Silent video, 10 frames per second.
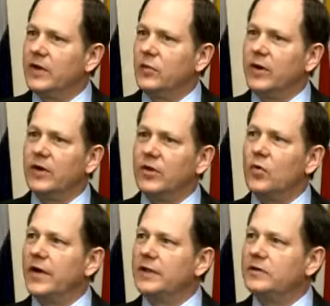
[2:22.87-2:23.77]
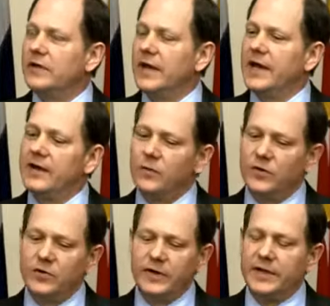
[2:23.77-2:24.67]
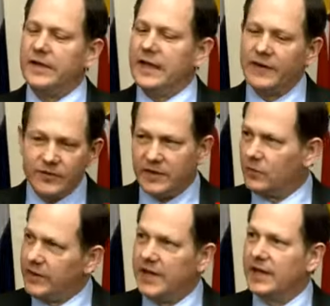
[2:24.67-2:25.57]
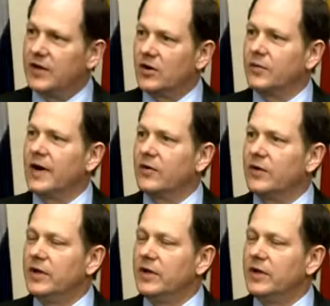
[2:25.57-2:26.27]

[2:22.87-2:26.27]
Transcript: that we're doing everything we can in our power,